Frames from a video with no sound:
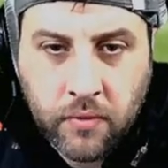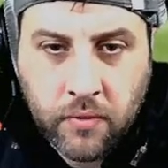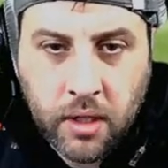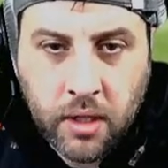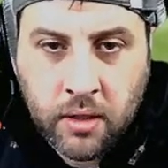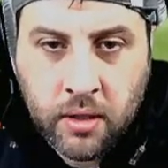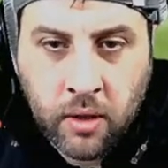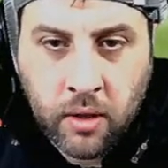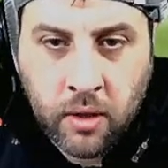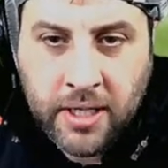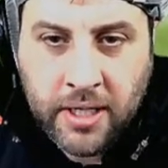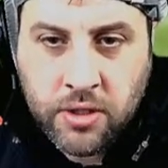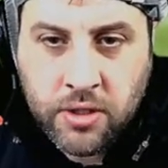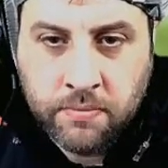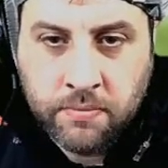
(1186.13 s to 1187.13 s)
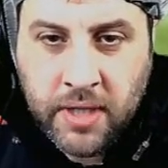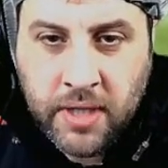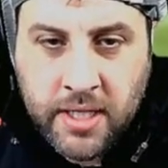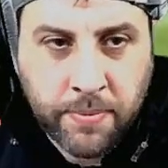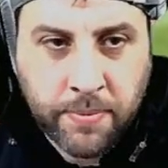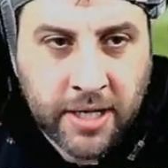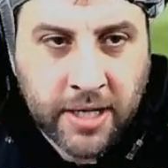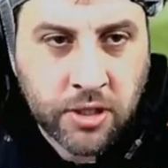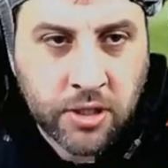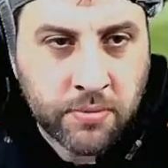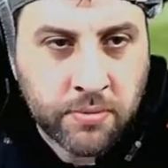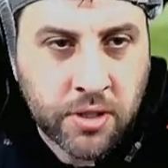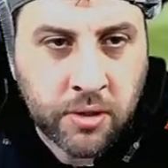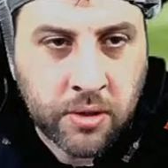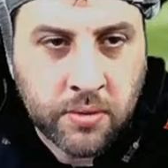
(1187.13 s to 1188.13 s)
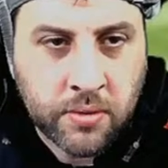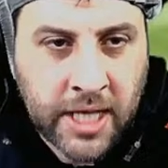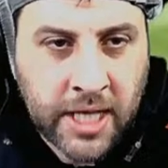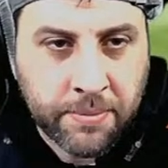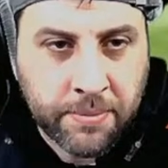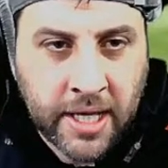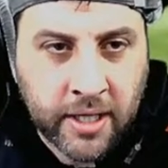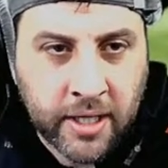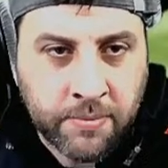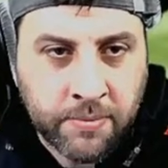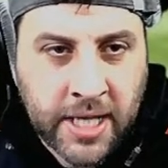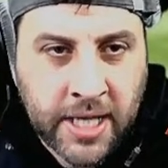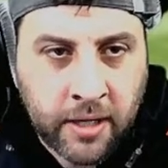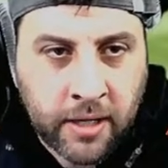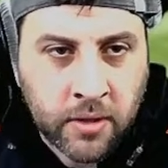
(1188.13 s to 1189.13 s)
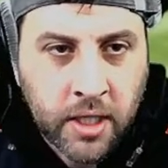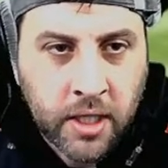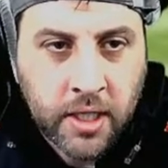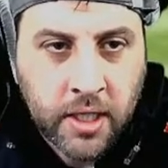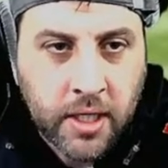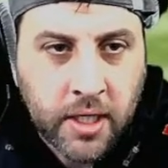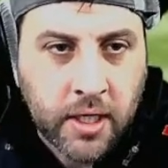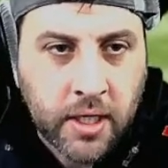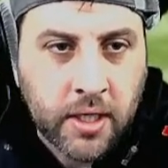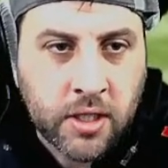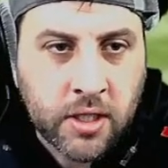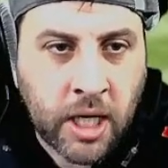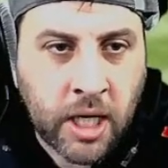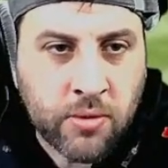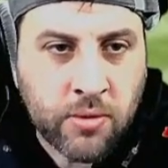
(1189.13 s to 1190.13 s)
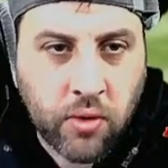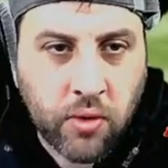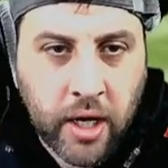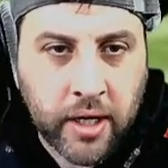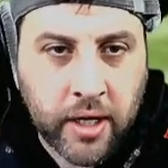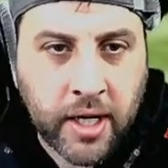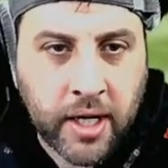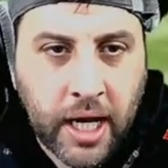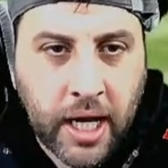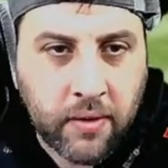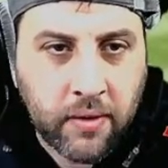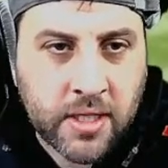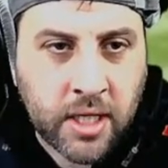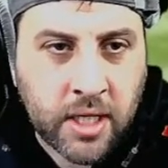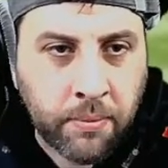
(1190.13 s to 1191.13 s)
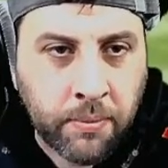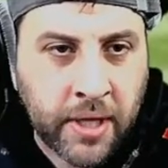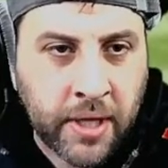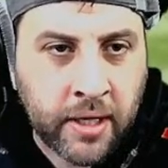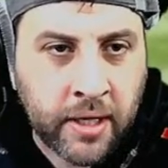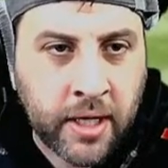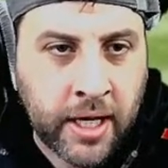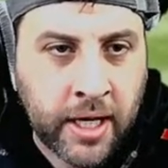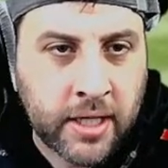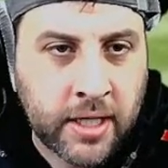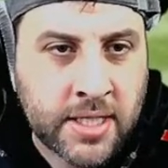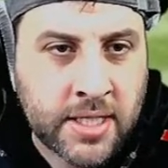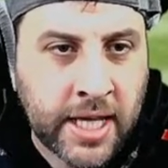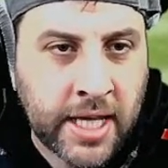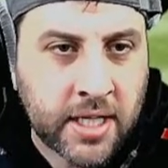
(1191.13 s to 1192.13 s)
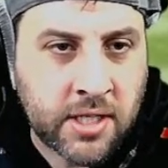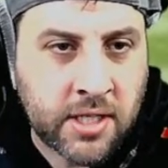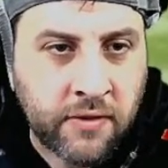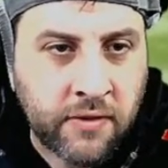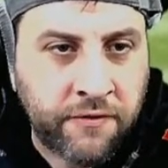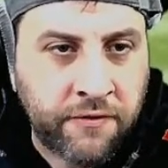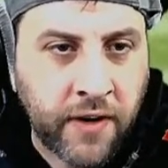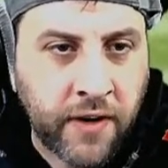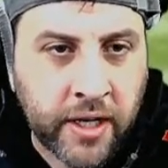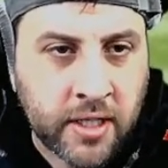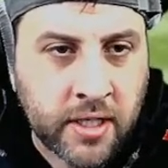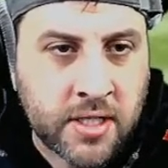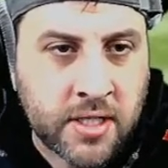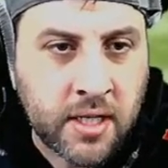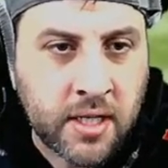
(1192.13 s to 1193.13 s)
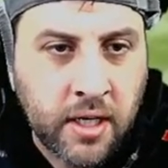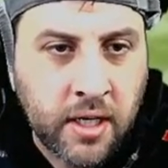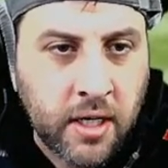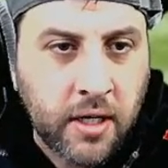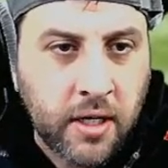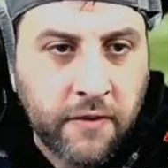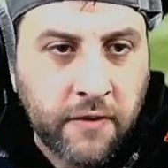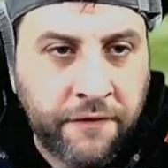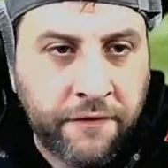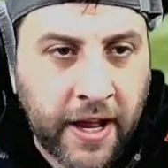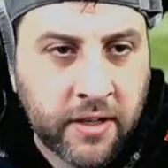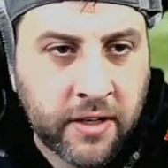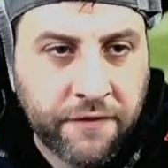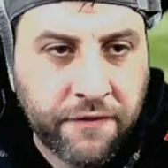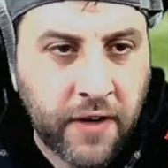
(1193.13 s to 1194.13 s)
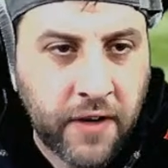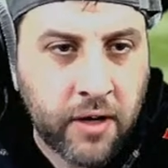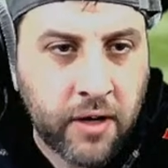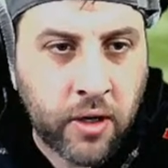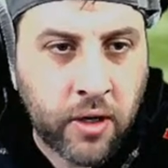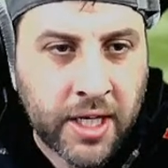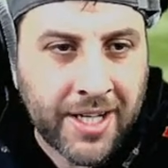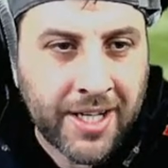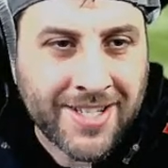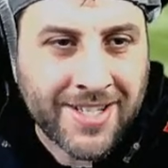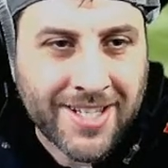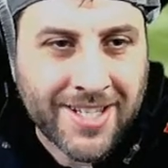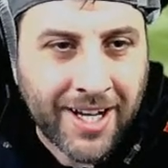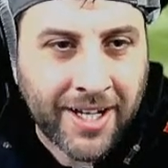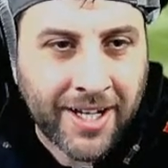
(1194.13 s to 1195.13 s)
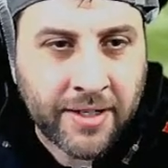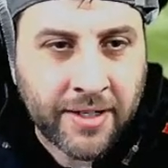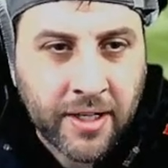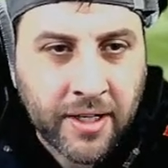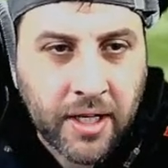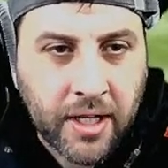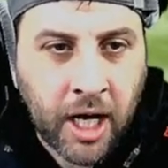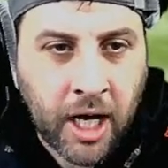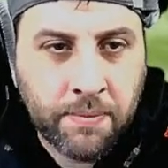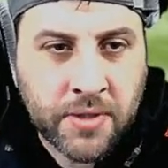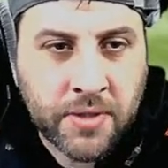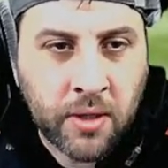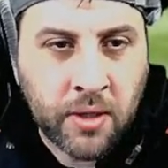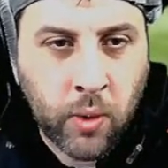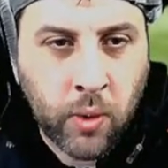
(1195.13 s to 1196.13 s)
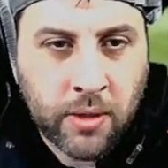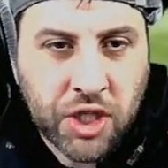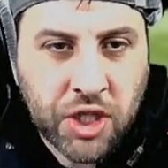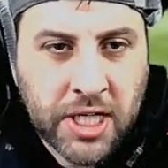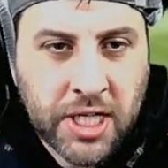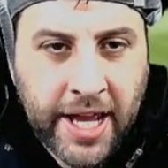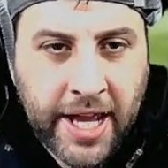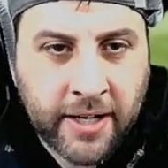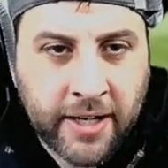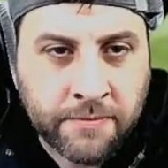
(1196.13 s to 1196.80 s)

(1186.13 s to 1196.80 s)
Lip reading: not Basham. Yes, Basham to tackle him down. James Ryan carries up then. Sexton finds Van der Fleer on the inside. Up to the Welsh 10.